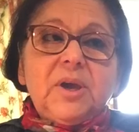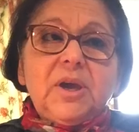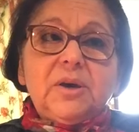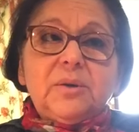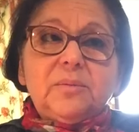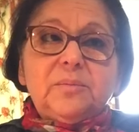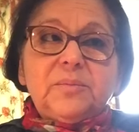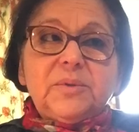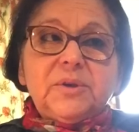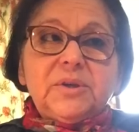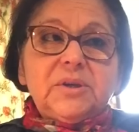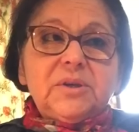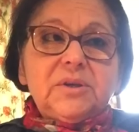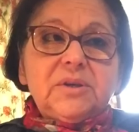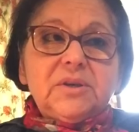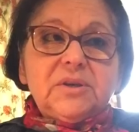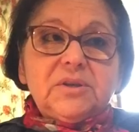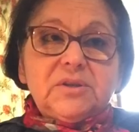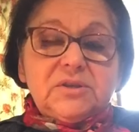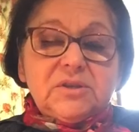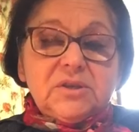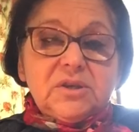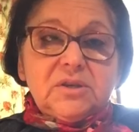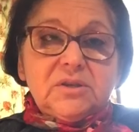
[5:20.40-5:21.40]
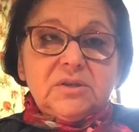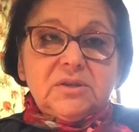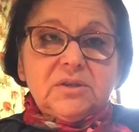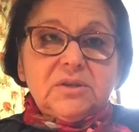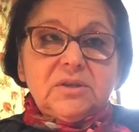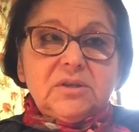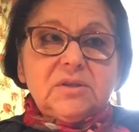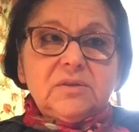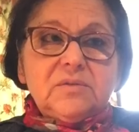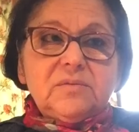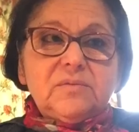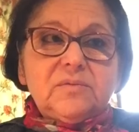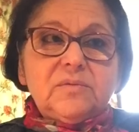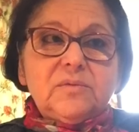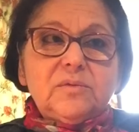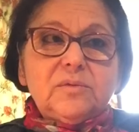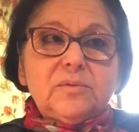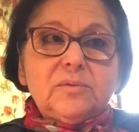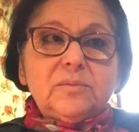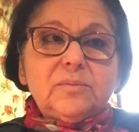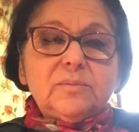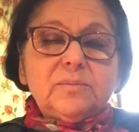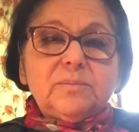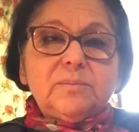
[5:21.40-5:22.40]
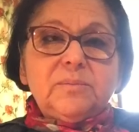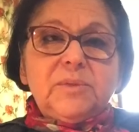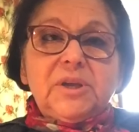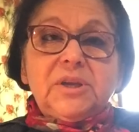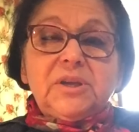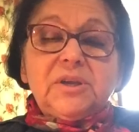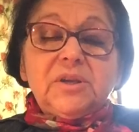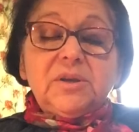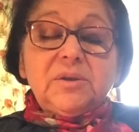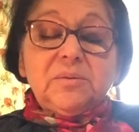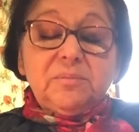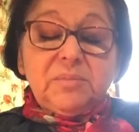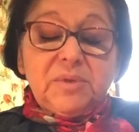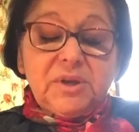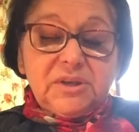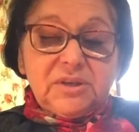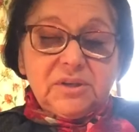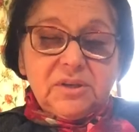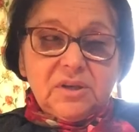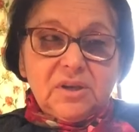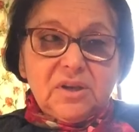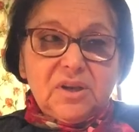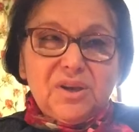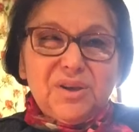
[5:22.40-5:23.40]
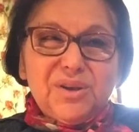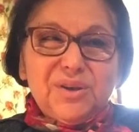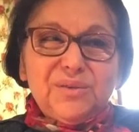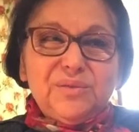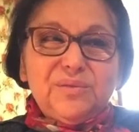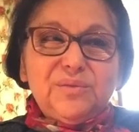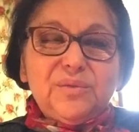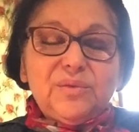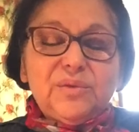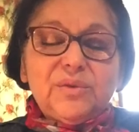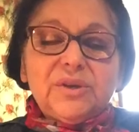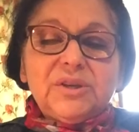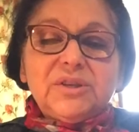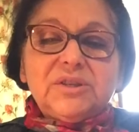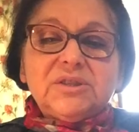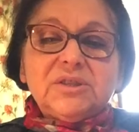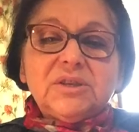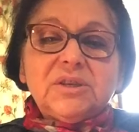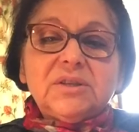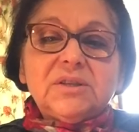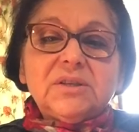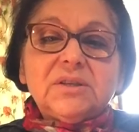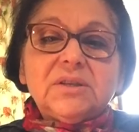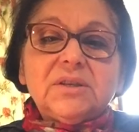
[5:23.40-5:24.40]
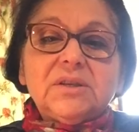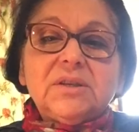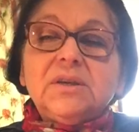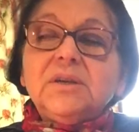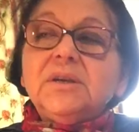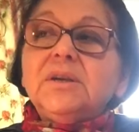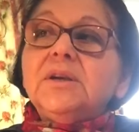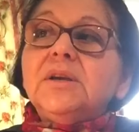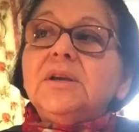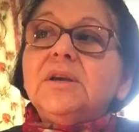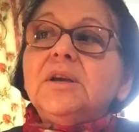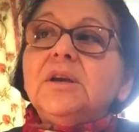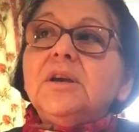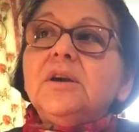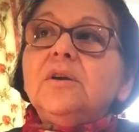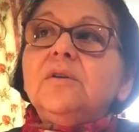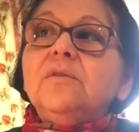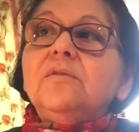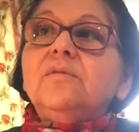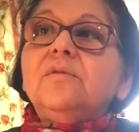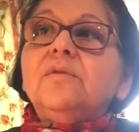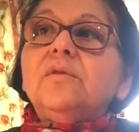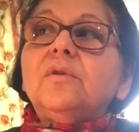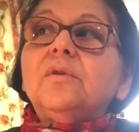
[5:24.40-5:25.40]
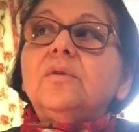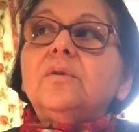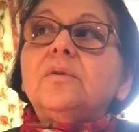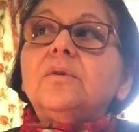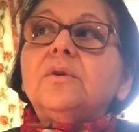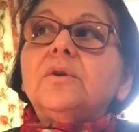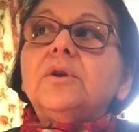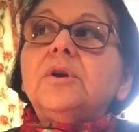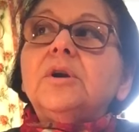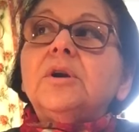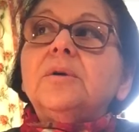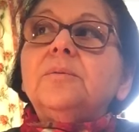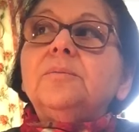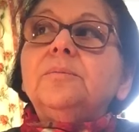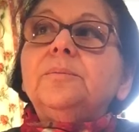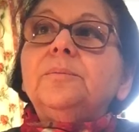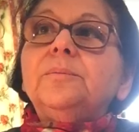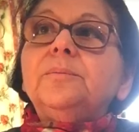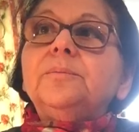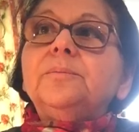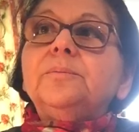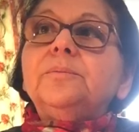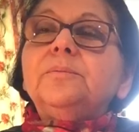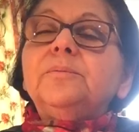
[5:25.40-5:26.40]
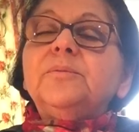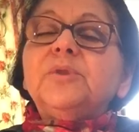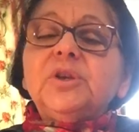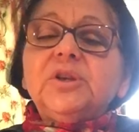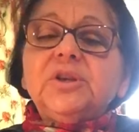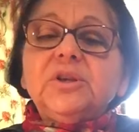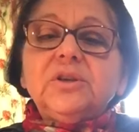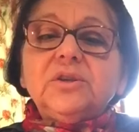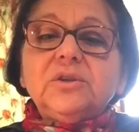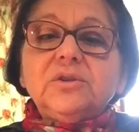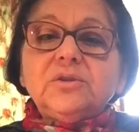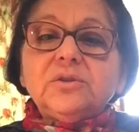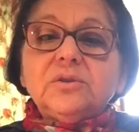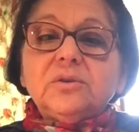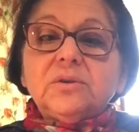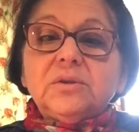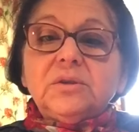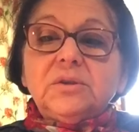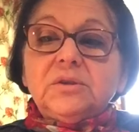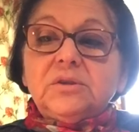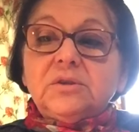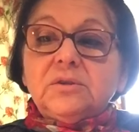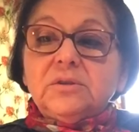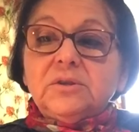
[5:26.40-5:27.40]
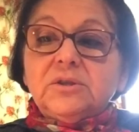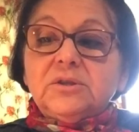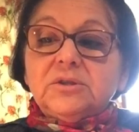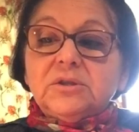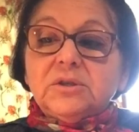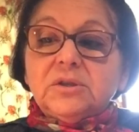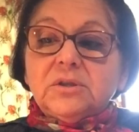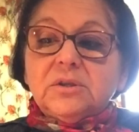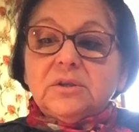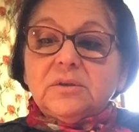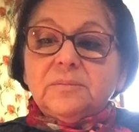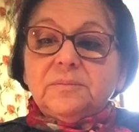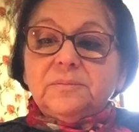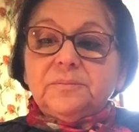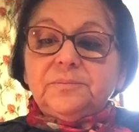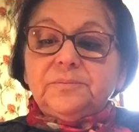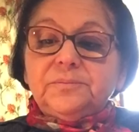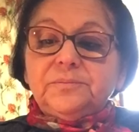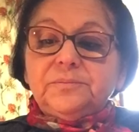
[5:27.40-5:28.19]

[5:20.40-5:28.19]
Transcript: helping each other, for making a better life for each other, for bringing joy to each other.